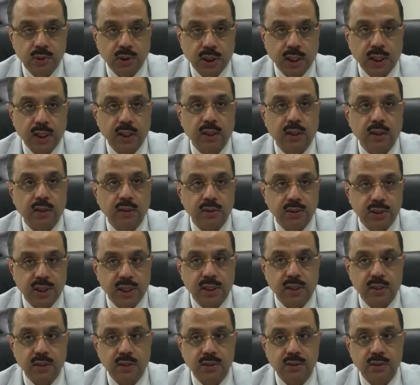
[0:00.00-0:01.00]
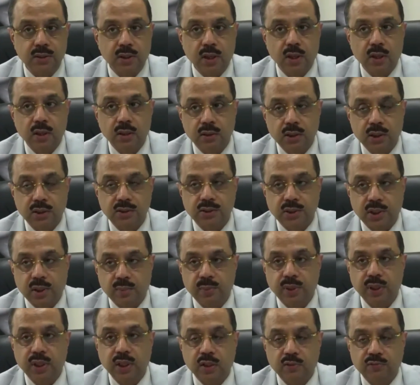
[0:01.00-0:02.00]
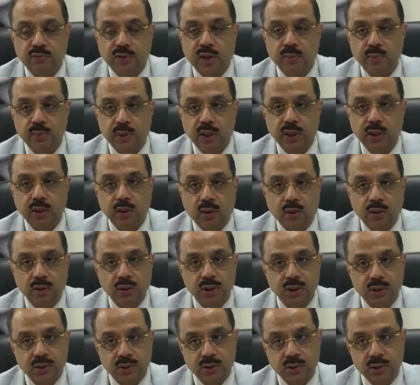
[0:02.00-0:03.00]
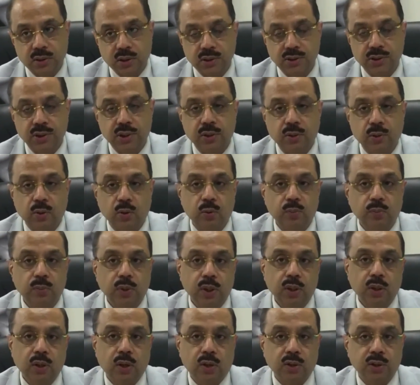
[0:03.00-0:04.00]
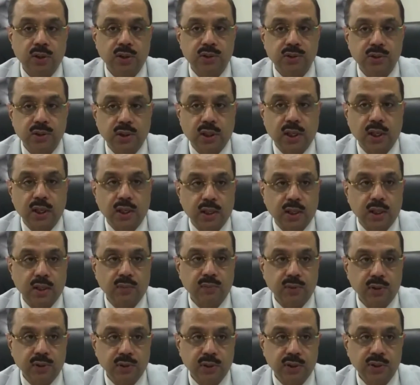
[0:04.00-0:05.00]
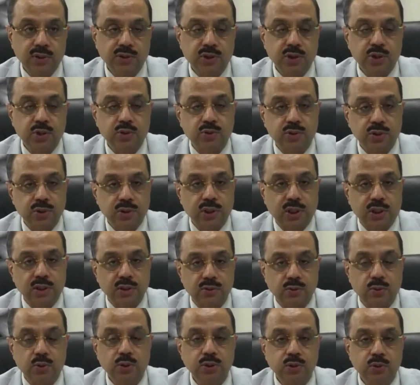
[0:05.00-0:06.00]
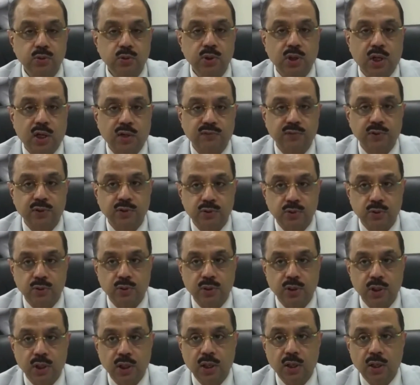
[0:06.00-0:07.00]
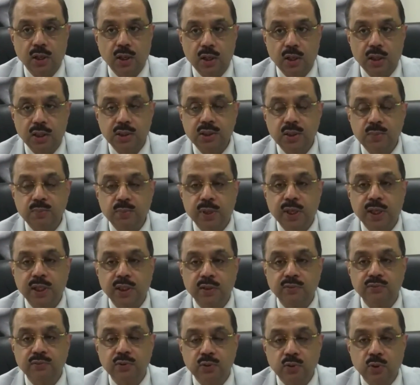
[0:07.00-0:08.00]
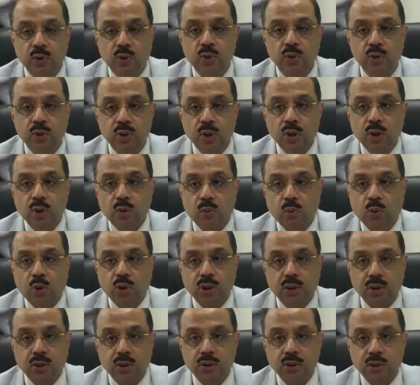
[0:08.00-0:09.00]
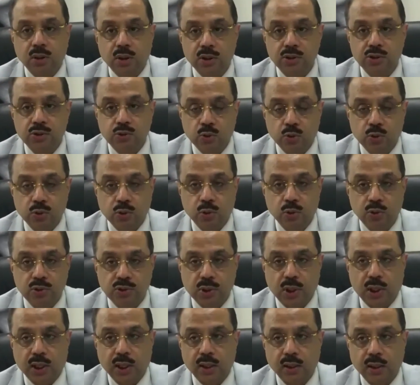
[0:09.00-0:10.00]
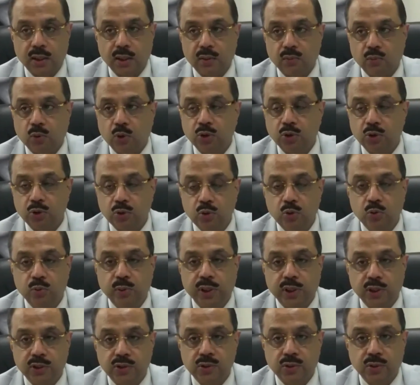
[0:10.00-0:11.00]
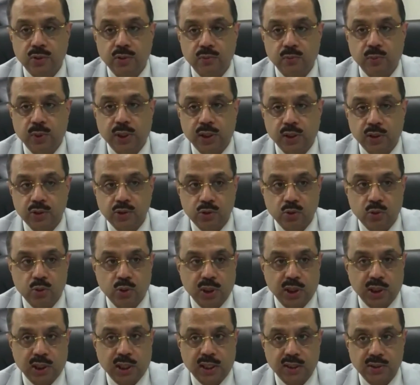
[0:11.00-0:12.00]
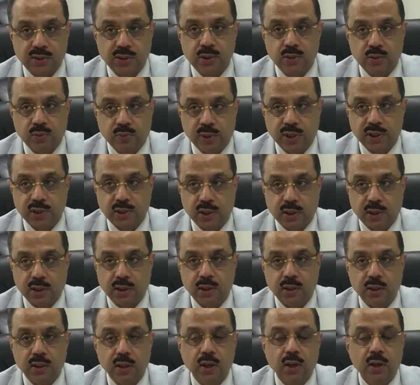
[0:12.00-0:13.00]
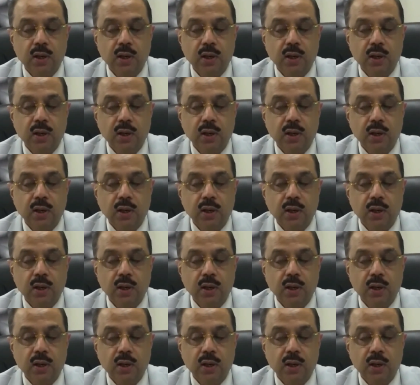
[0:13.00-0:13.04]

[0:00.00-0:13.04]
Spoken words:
caretakers, that's an immediate family or it's a nursing home or it's a caregiving institution that is going to look after stroke, it's imperative to know what a stroke looks like and what to do when a stroke attacks you, basically.